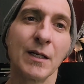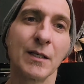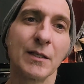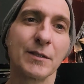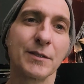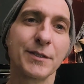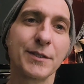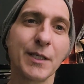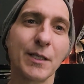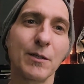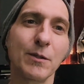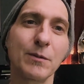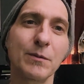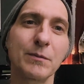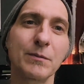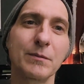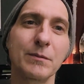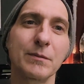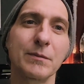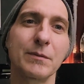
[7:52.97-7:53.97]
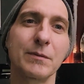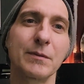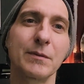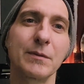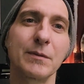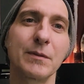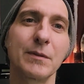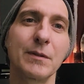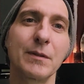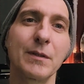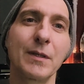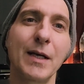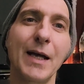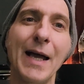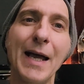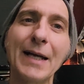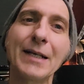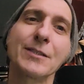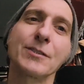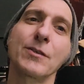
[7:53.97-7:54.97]
So,
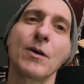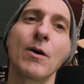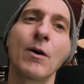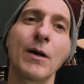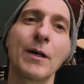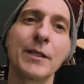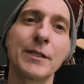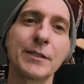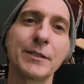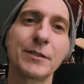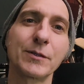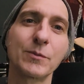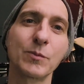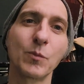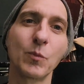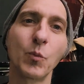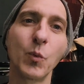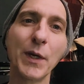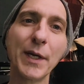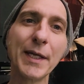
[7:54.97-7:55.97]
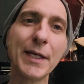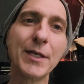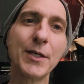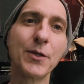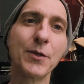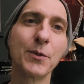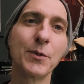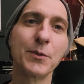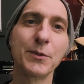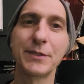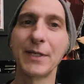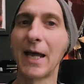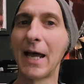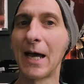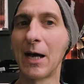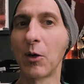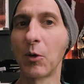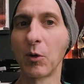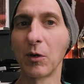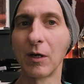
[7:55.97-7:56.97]
as artists, we use
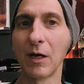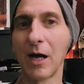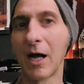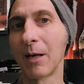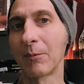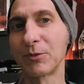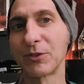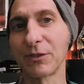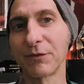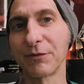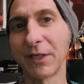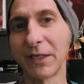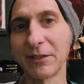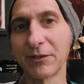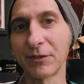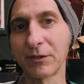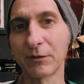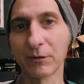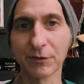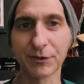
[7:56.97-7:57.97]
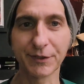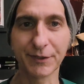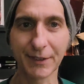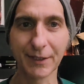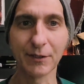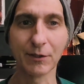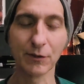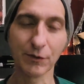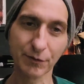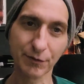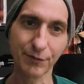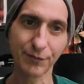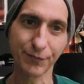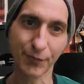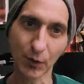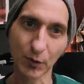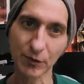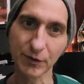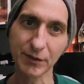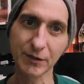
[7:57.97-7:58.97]
our observational skills
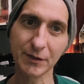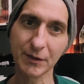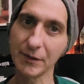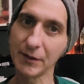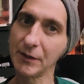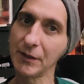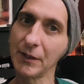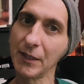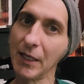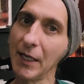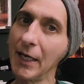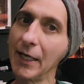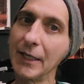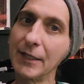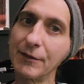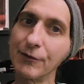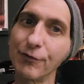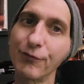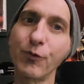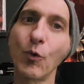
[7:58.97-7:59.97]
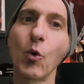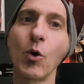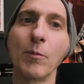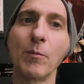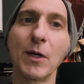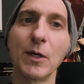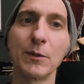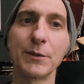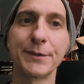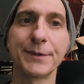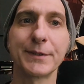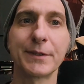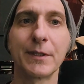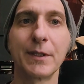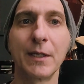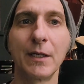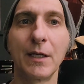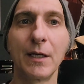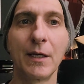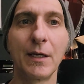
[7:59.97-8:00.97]
first and foremost.
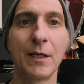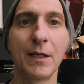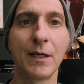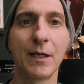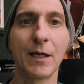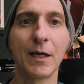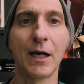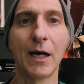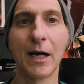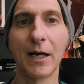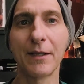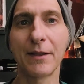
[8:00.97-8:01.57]
I